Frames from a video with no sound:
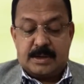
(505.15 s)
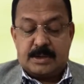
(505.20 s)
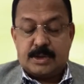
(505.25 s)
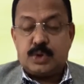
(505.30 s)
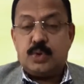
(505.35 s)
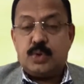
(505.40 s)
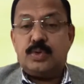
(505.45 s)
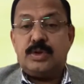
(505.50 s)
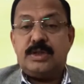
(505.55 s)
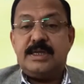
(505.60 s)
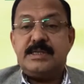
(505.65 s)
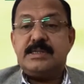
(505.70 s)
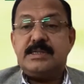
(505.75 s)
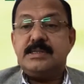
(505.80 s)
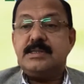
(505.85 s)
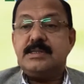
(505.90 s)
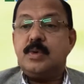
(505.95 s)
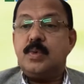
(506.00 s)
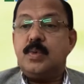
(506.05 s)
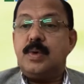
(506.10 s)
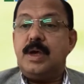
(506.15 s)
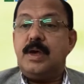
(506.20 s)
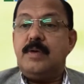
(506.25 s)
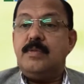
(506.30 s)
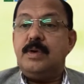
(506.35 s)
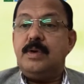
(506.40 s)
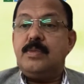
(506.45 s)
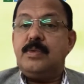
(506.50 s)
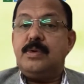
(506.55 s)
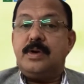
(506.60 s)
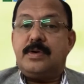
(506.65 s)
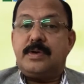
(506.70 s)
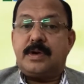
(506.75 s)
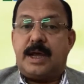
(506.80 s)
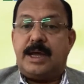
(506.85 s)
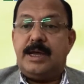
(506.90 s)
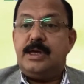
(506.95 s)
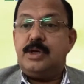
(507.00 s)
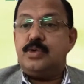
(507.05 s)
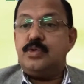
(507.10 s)
So this is the way we would
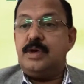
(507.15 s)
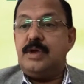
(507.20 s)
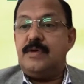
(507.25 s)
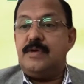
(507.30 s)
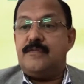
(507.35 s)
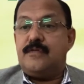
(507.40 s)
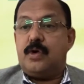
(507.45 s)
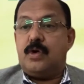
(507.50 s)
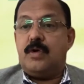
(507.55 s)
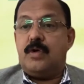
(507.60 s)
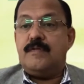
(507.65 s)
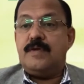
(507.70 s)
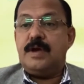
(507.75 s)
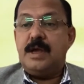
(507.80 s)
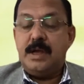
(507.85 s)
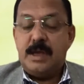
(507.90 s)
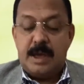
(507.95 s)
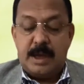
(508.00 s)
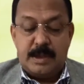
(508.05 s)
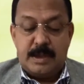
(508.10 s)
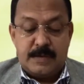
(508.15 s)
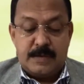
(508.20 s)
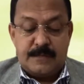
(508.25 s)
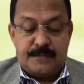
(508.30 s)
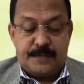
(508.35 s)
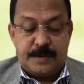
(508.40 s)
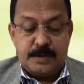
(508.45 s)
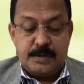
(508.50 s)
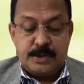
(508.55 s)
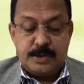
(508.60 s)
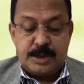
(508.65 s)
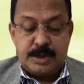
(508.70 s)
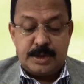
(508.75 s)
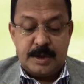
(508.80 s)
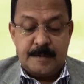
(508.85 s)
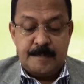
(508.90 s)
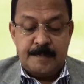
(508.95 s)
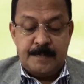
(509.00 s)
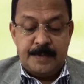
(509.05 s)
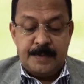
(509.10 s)
try to evolve in the future.